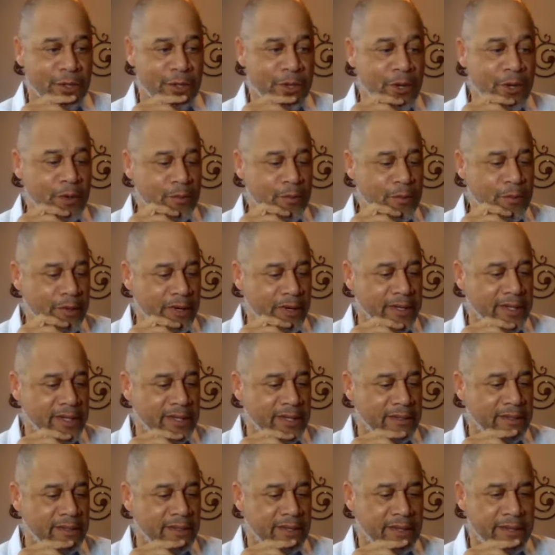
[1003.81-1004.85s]
homework
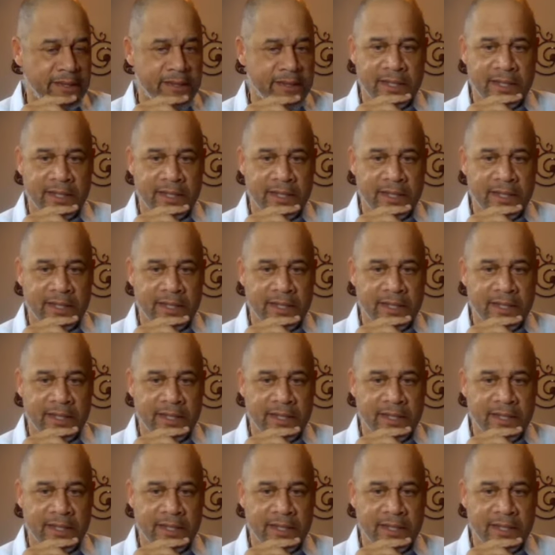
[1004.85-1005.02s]
and